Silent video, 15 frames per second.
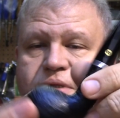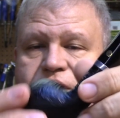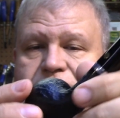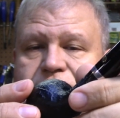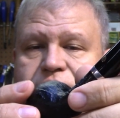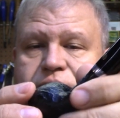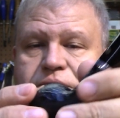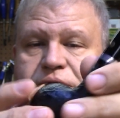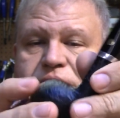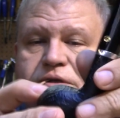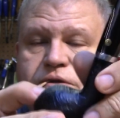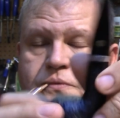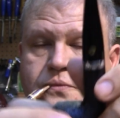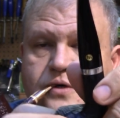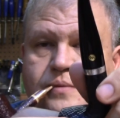This
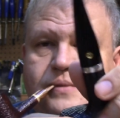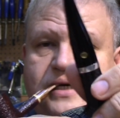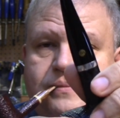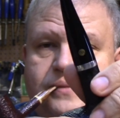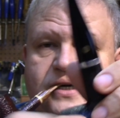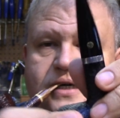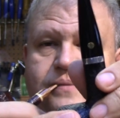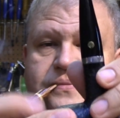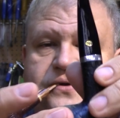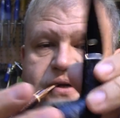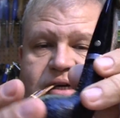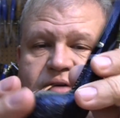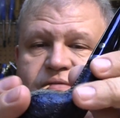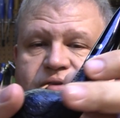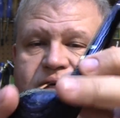is one of my pipes.
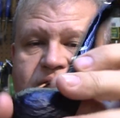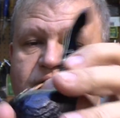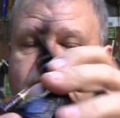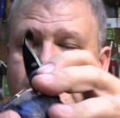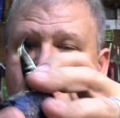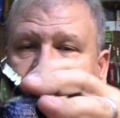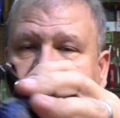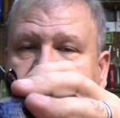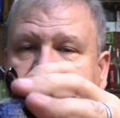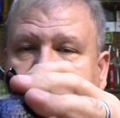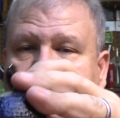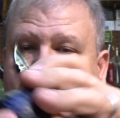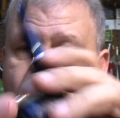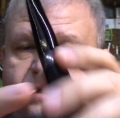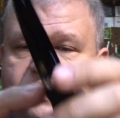I've actually
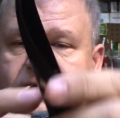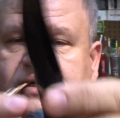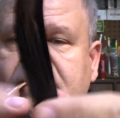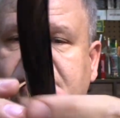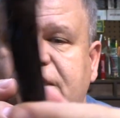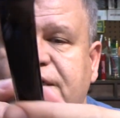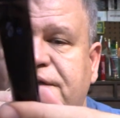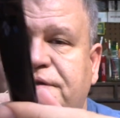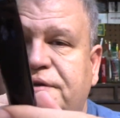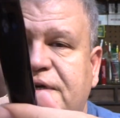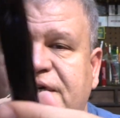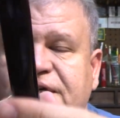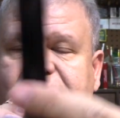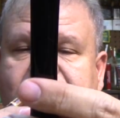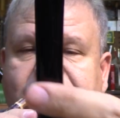cleaned and
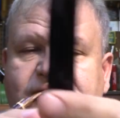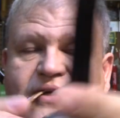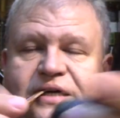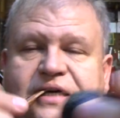sanitized it.